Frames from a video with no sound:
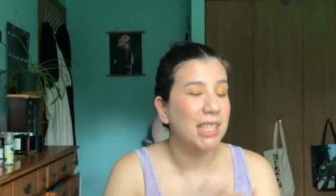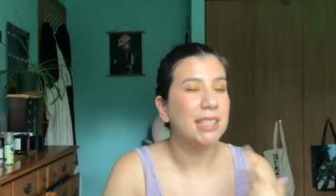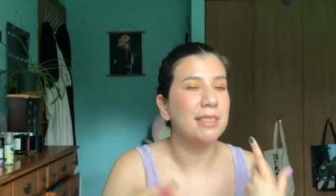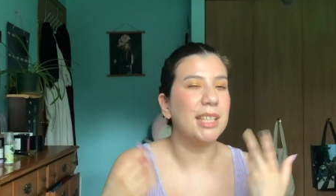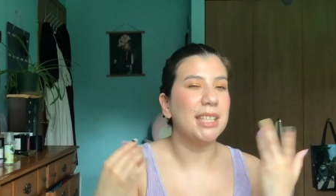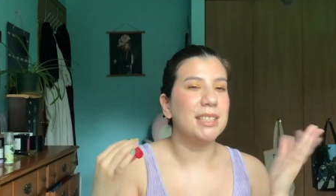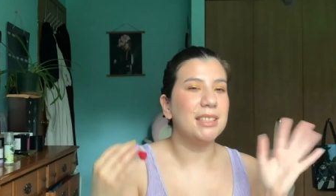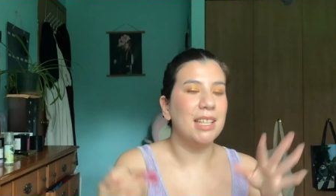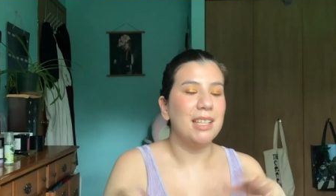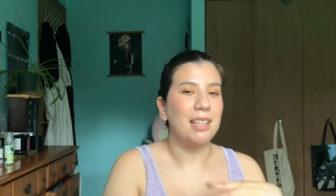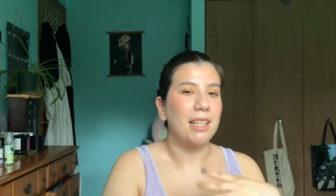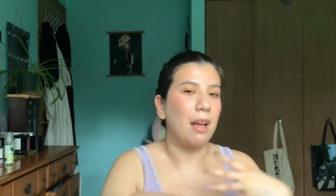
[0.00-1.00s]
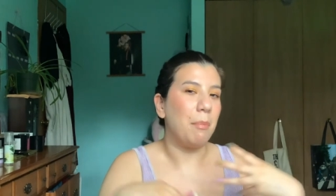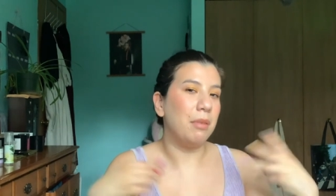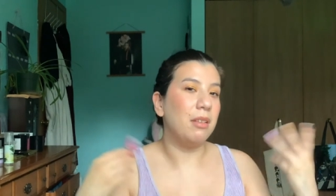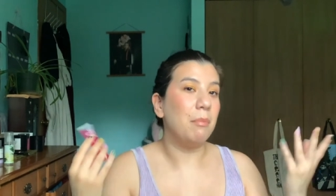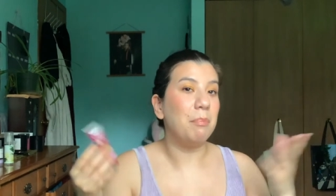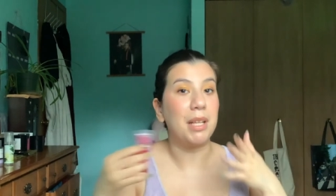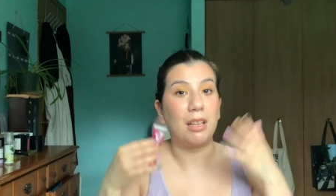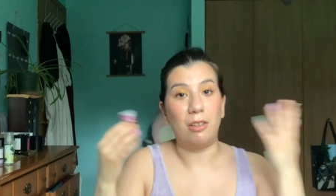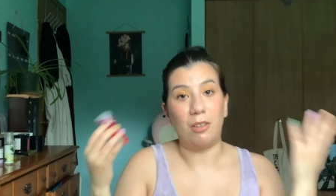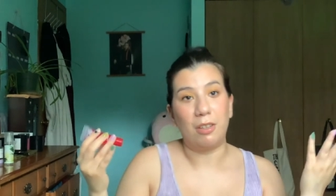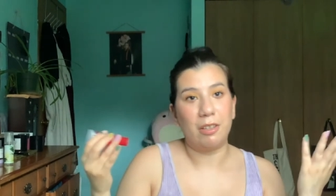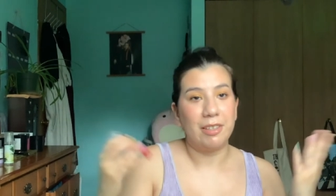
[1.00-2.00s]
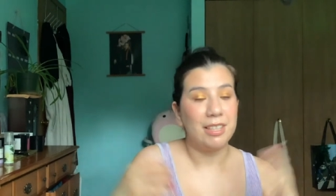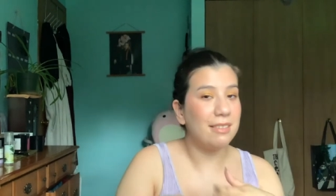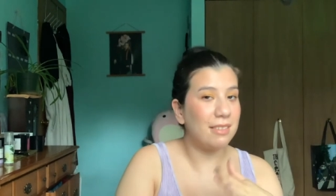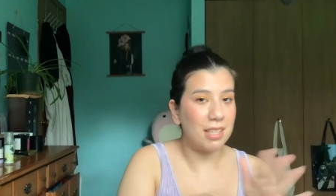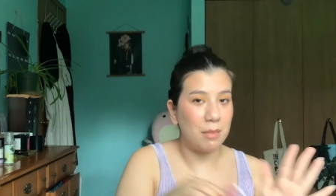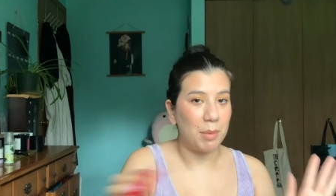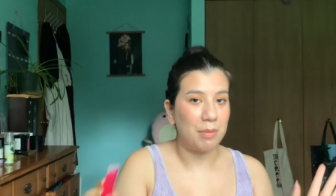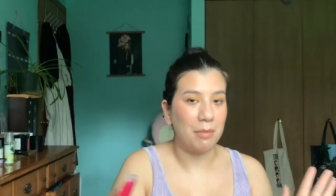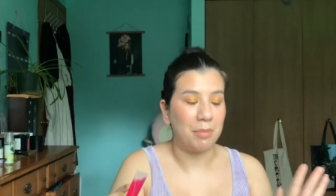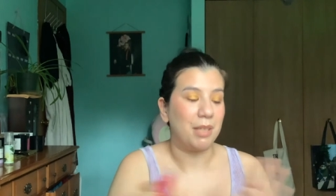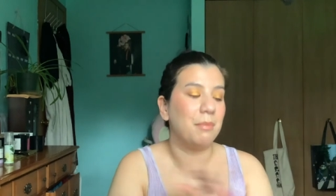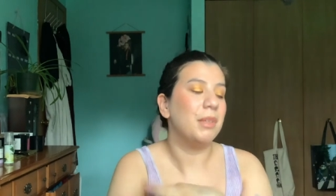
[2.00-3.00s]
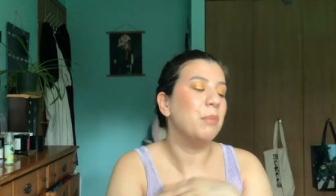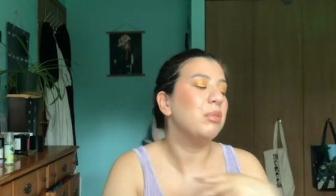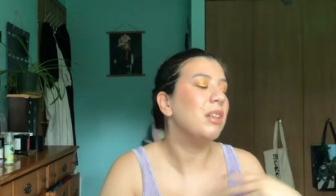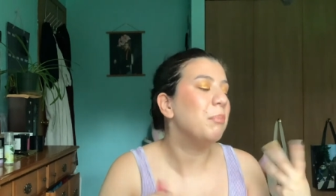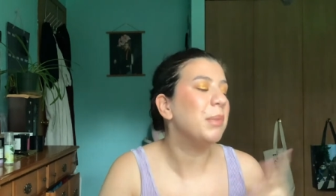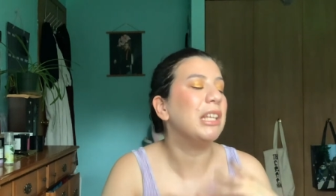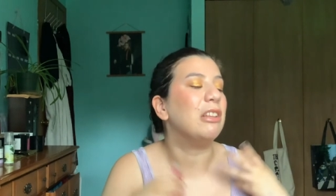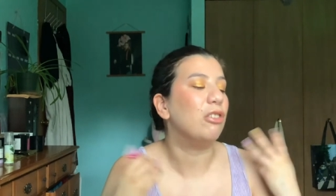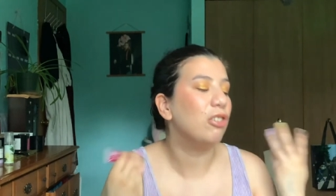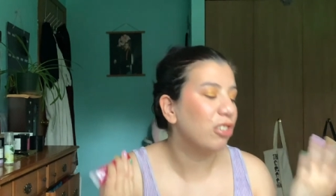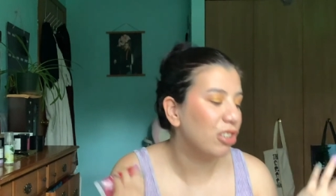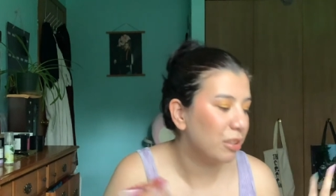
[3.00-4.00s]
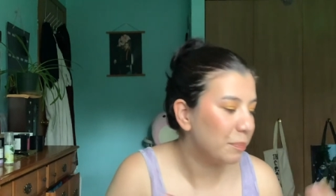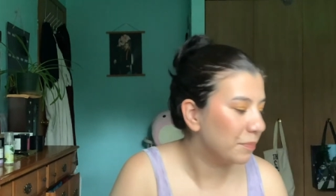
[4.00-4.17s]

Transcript: So, like, slight, like a plumping look. Doesn't need to be plumping, but a plumping look.